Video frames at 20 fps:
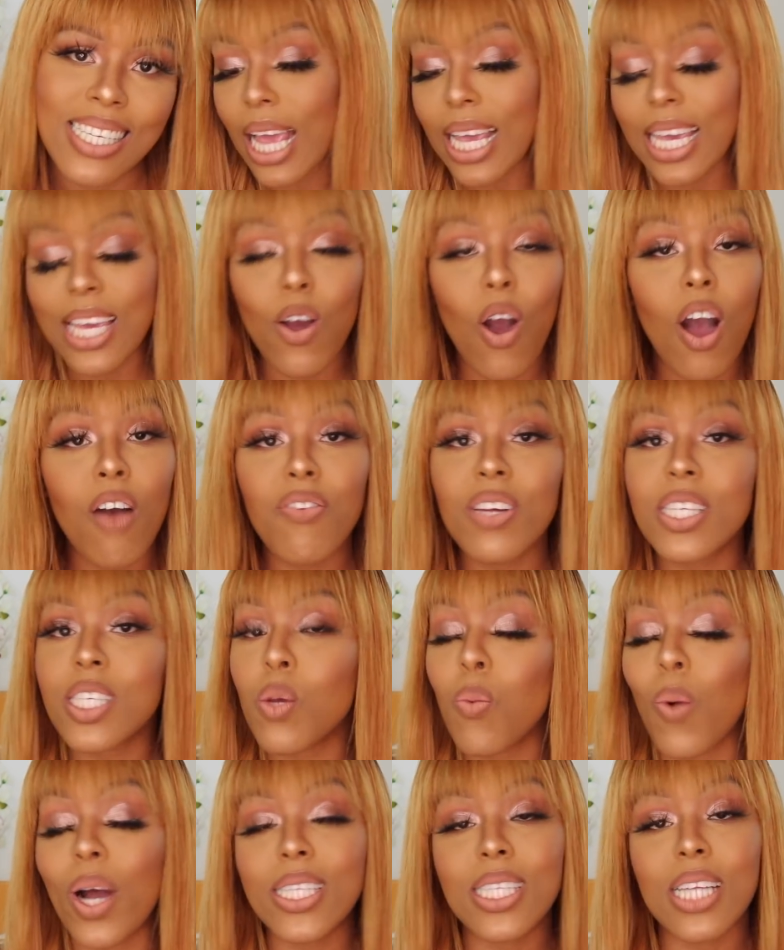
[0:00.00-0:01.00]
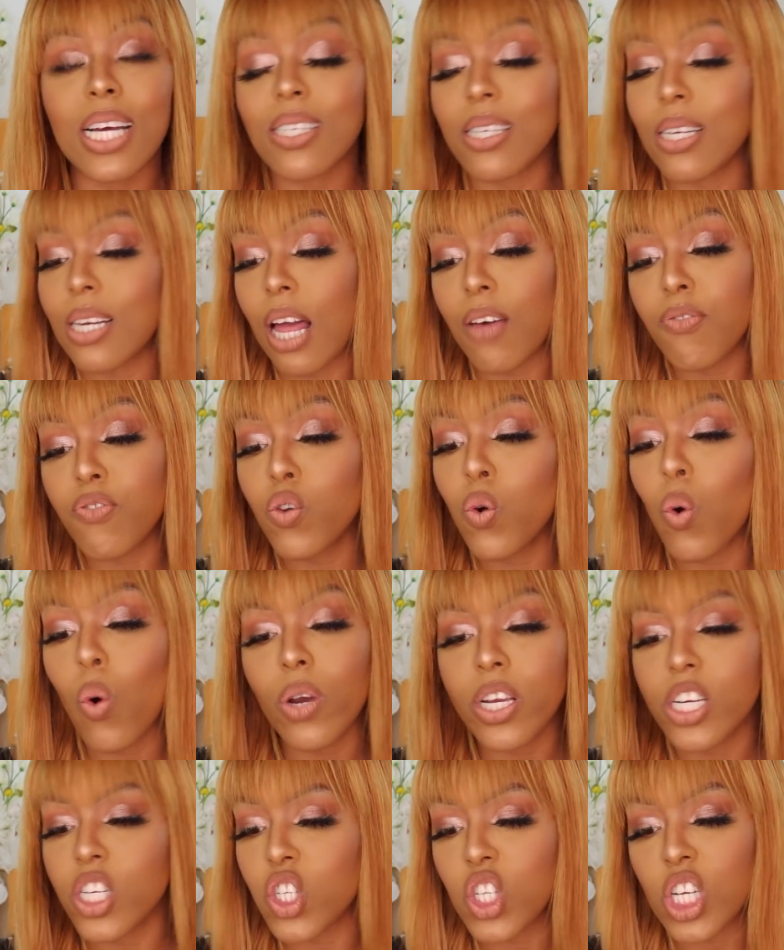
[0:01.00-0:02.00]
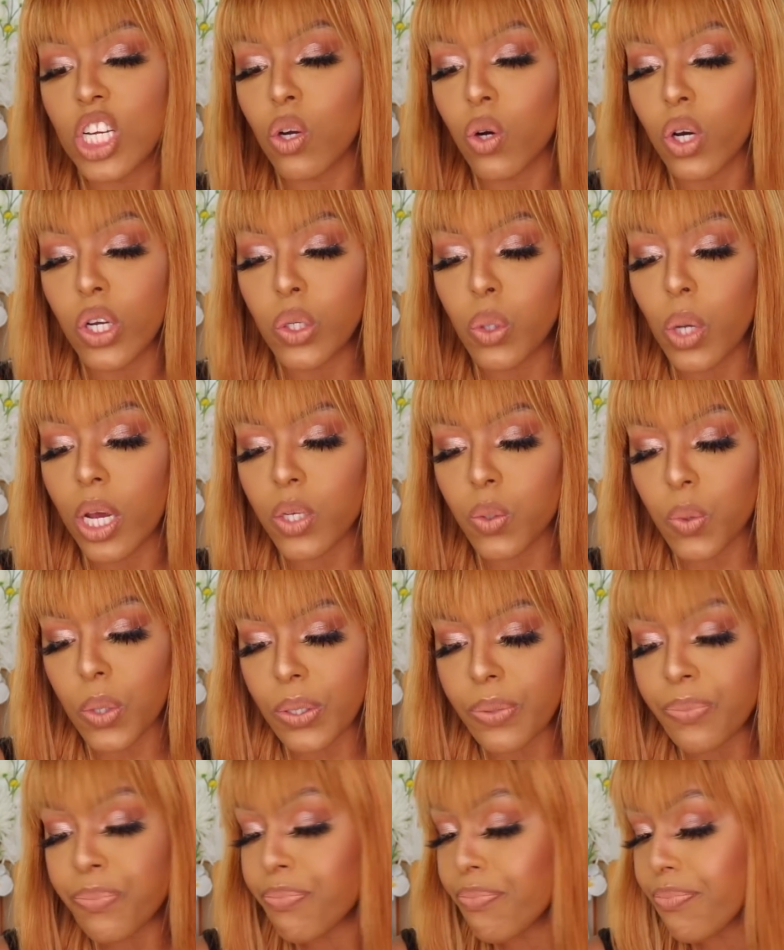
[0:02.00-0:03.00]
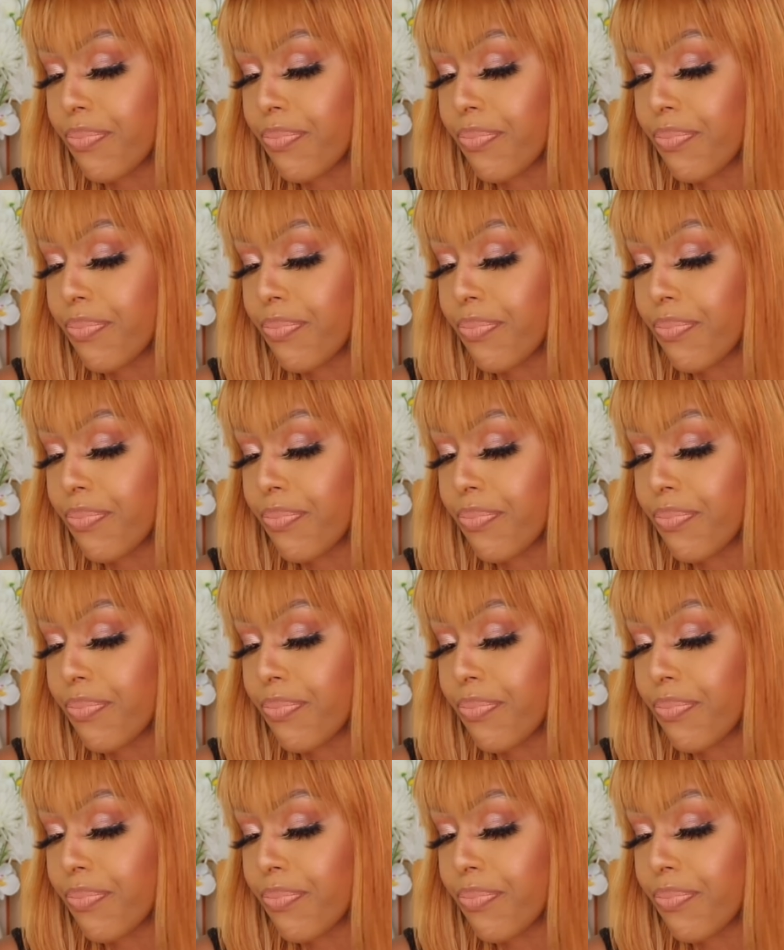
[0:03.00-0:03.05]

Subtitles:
He obviously, one, doesn't love you, or he's cheating on you as well.